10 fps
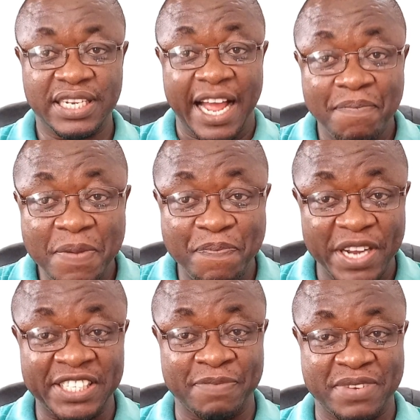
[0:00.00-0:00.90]
can be
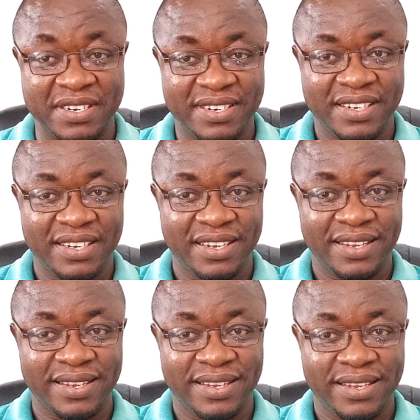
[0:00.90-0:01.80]
possible.
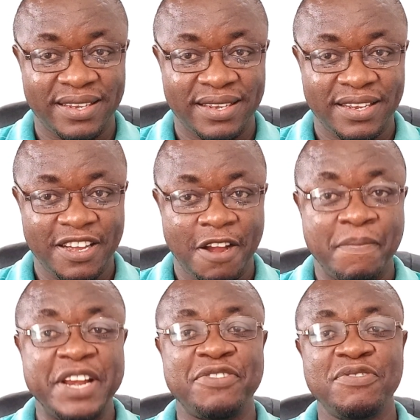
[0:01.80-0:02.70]

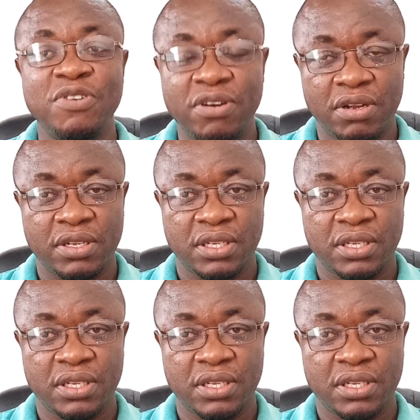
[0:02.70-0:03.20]
But you know,